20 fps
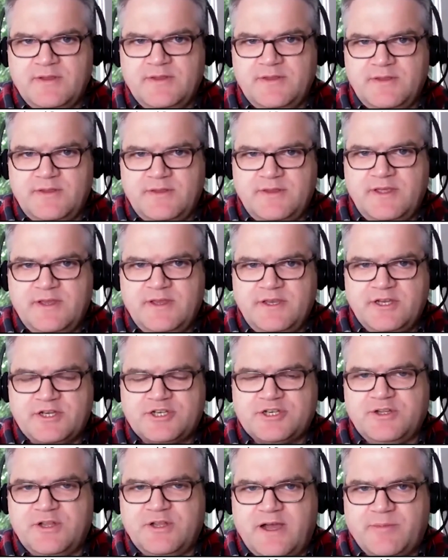the
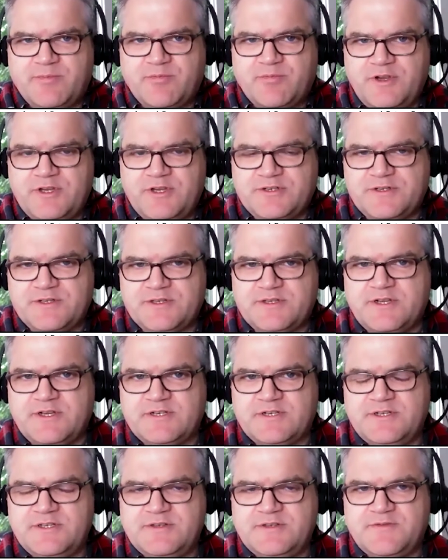initial operational
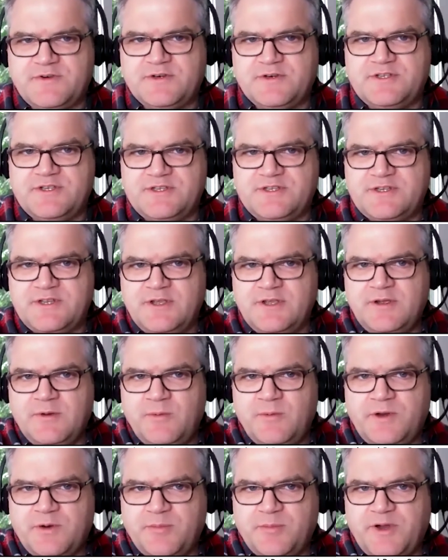discussions versus
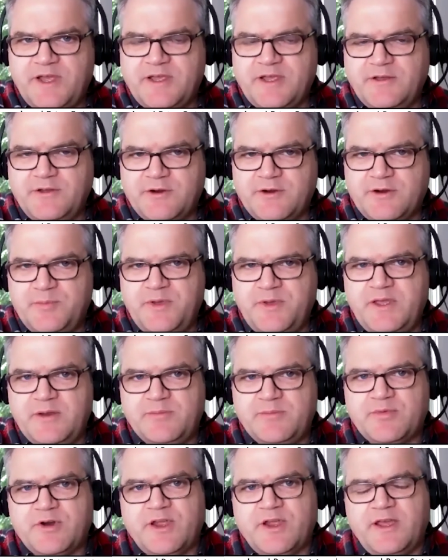when you're buying a
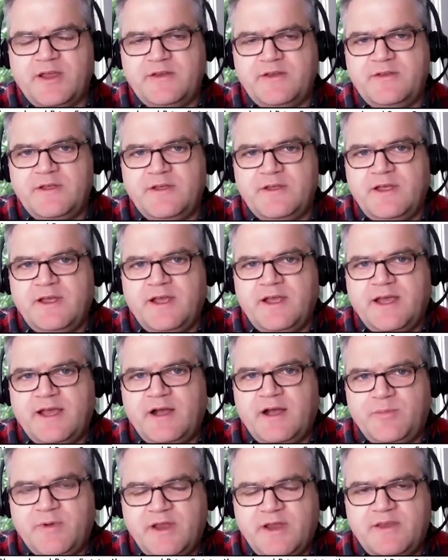European brand?
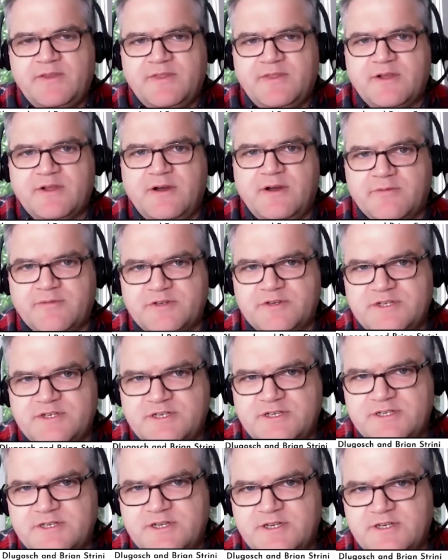How might the
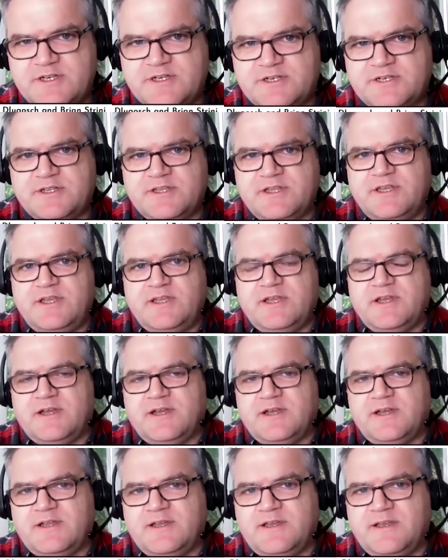conversation initially
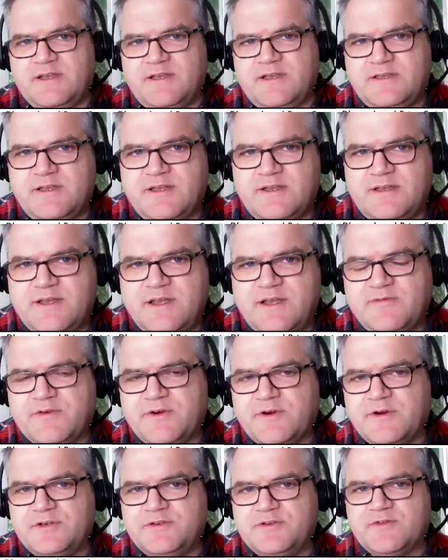
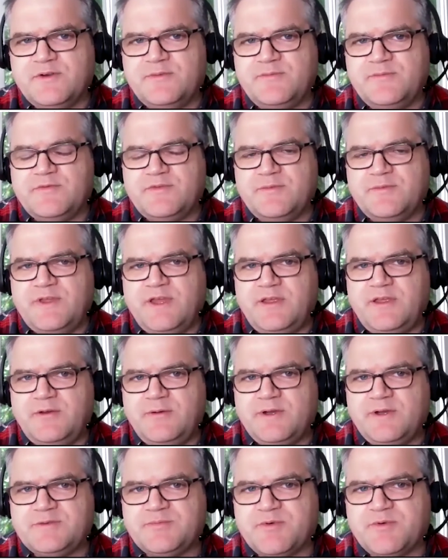diverge from that
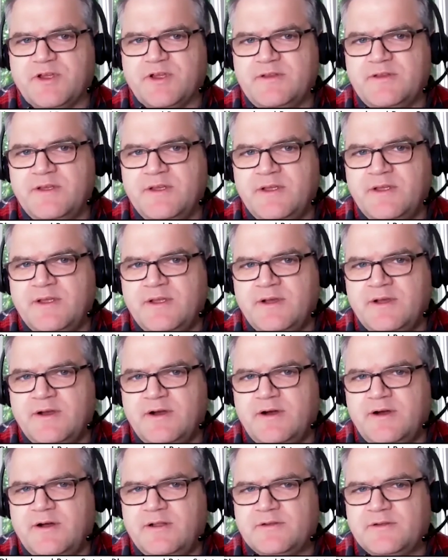U.S. brand?
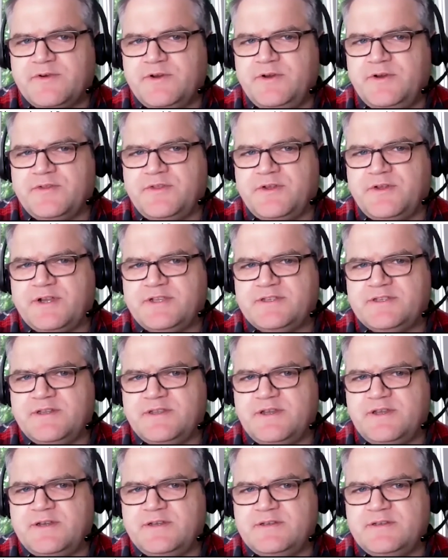Oliver, your thoughts
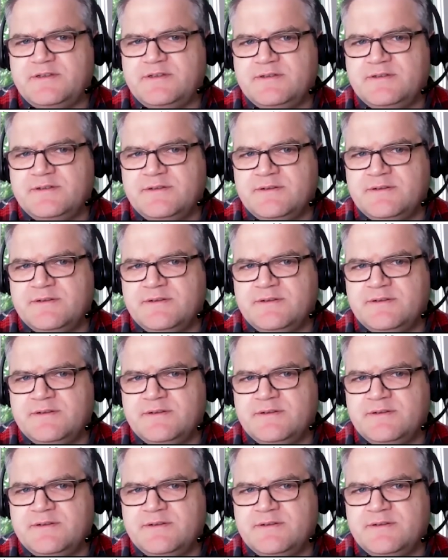on that?